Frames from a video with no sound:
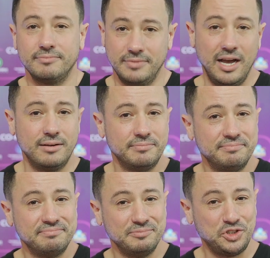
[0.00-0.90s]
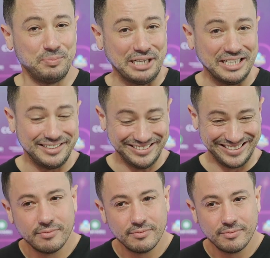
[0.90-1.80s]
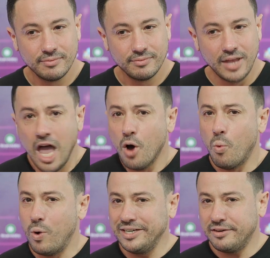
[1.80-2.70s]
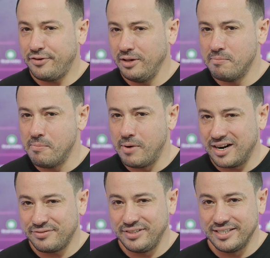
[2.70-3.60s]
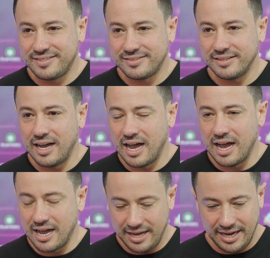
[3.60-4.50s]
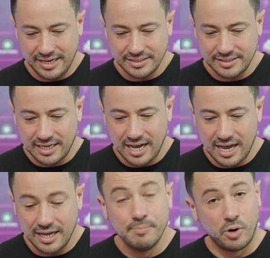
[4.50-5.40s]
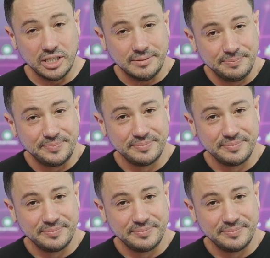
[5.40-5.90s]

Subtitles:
yeah, should be good. Wonderful, marvelous, and important.